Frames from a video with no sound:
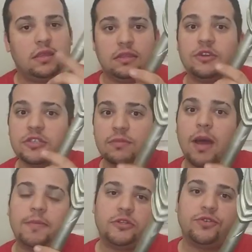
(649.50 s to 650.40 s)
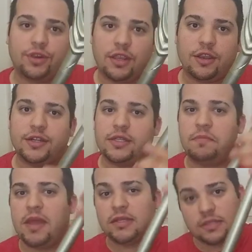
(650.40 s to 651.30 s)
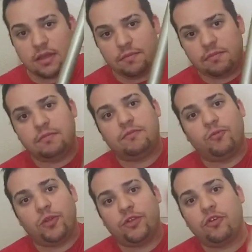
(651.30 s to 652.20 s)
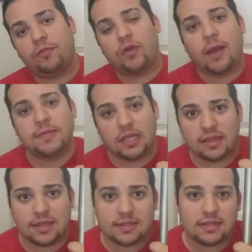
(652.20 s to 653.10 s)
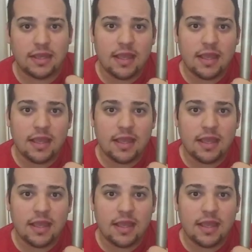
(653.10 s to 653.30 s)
there's some opportunity here to make some really cool props like this.